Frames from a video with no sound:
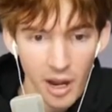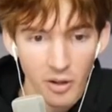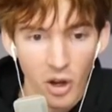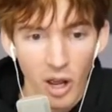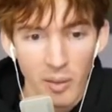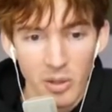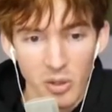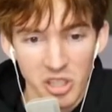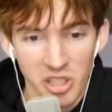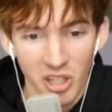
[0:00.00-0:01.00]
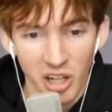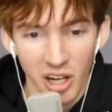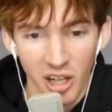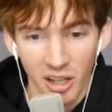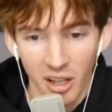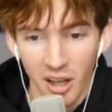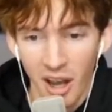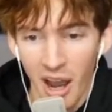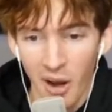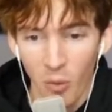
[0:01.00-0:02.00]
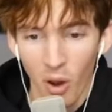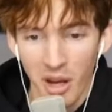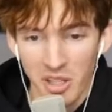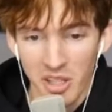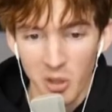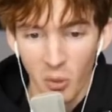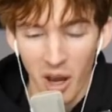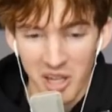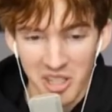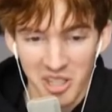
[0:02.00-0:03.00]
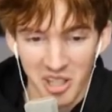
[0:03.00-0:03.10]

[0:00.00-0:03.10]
I know I'm used to girl. I want you want